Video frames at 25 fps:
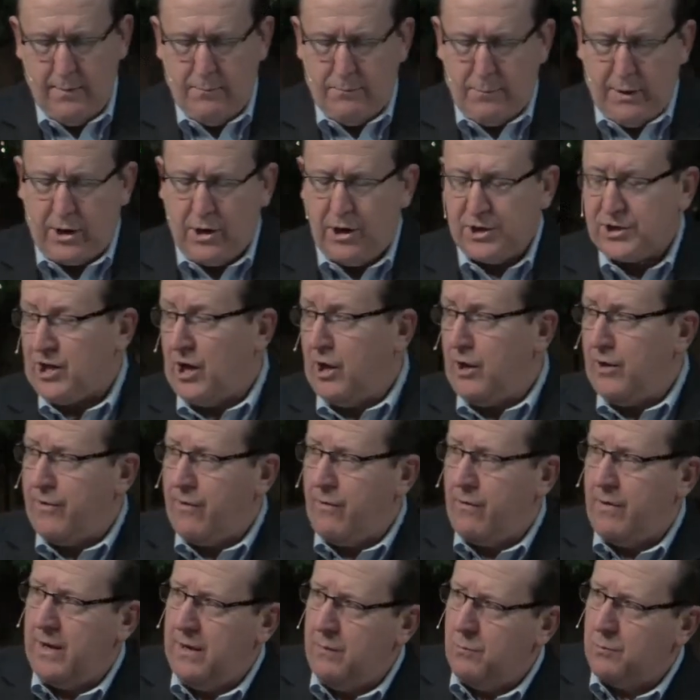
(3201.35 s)
Because
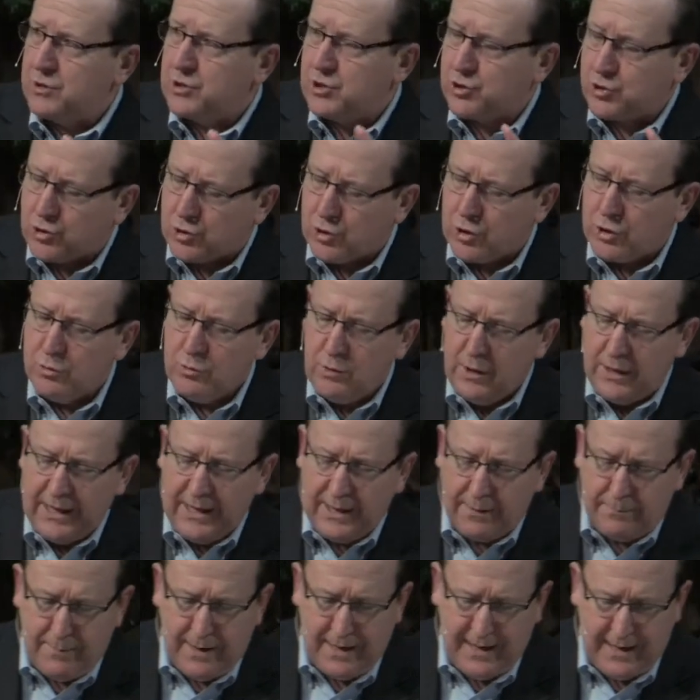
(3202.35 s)
although he was truly
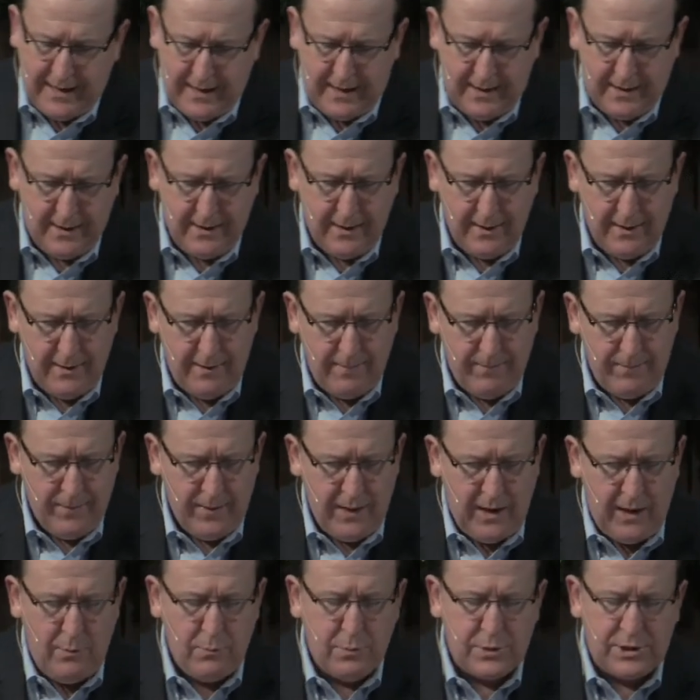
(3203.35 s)
a man,
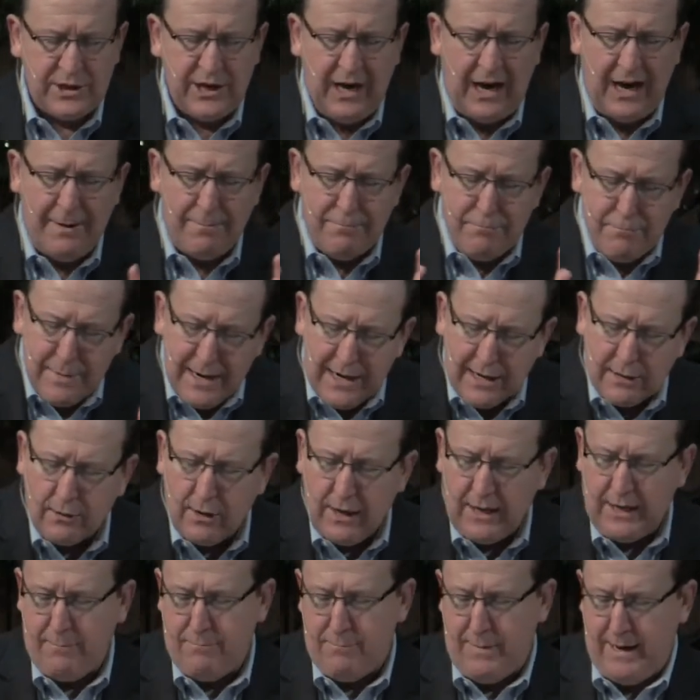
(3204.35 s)
he was not
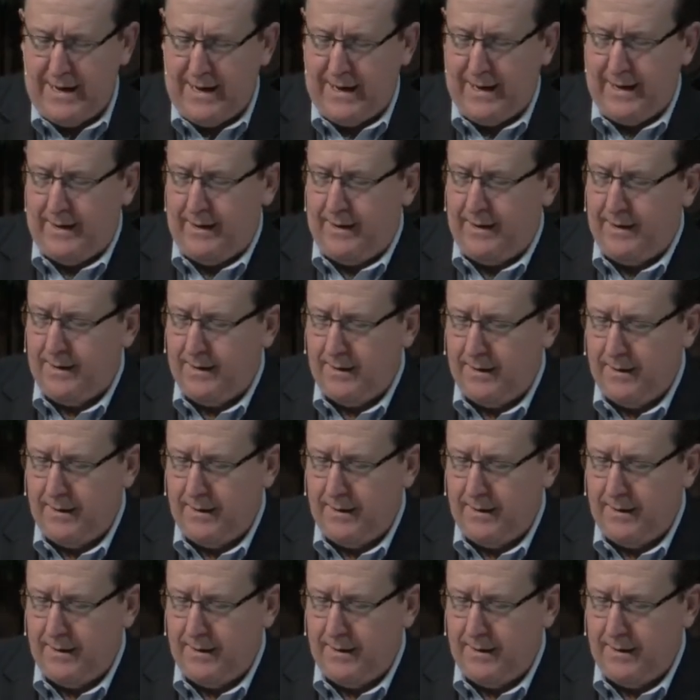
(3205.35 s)
merely man.